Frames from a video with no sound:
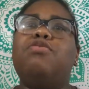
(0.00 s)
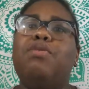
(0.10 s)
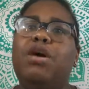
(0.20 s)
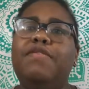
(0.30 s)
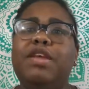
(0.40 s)

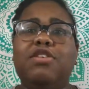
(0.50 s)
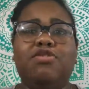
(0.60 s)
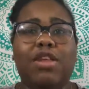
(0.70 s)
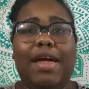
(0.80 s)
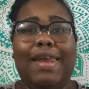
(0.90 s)
12th and it's
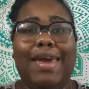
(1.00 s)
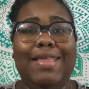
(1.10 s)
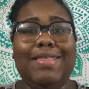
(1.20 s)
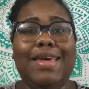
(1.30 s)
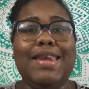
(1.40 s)
July the
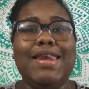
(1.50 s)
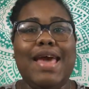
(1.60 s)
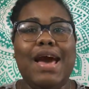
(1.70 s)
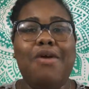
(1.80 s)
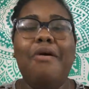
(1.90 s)
18th
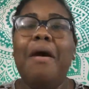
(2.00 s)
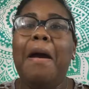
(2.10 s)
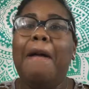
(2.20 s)
now,